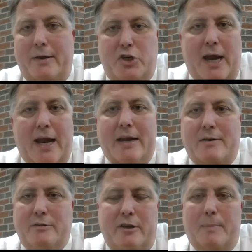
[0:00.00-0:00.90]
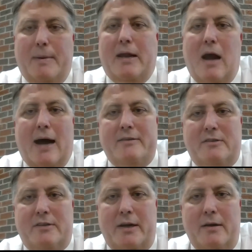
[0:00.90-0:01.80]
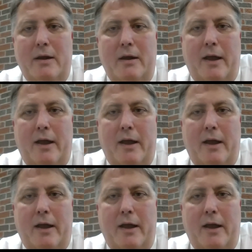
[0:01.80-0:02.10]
and change is going to be constant